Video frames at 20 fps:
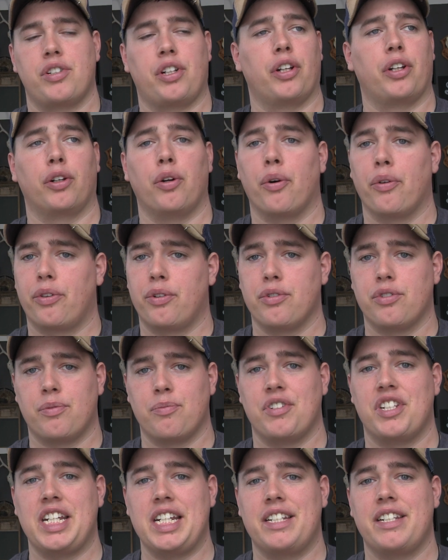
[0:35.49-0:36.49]
I'm going to go through
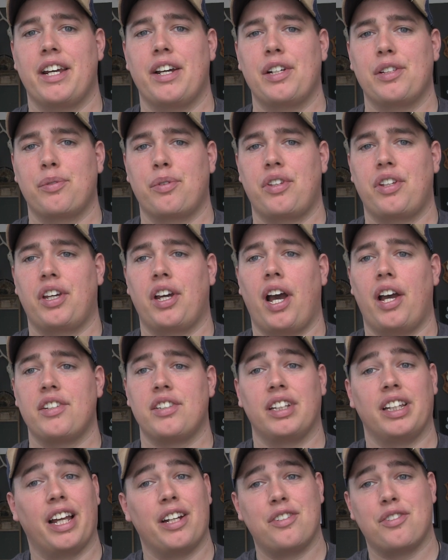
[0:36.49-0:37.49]
some details with you guys
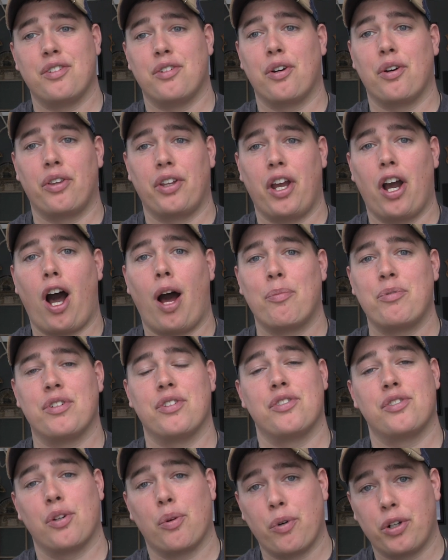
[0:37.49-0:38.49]
and let you know the
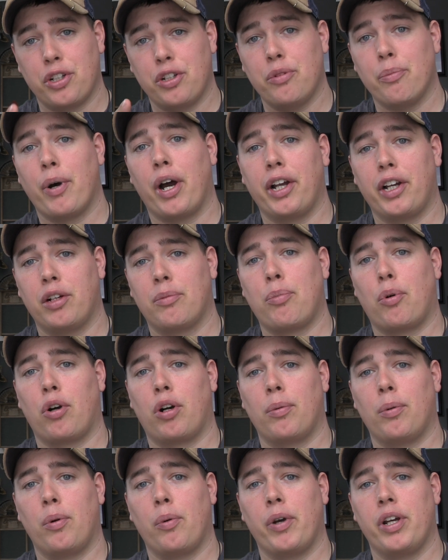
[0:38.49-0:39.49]
options so when you buy your
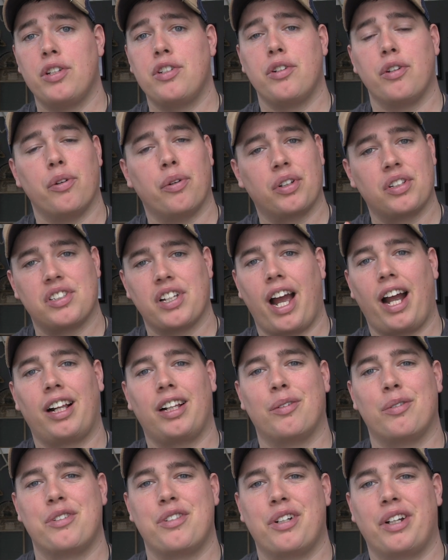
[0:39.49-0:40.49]
portable winch, you know
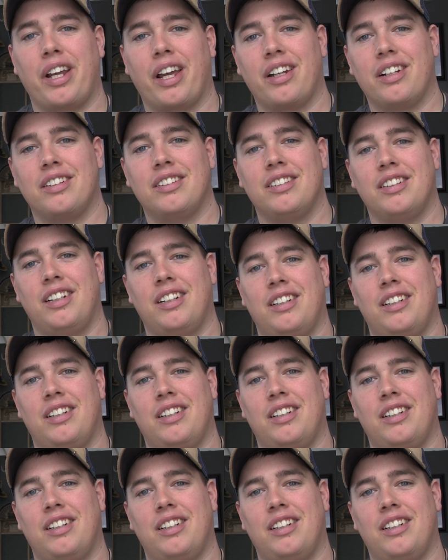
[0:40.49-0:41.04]
exactly what you're getting.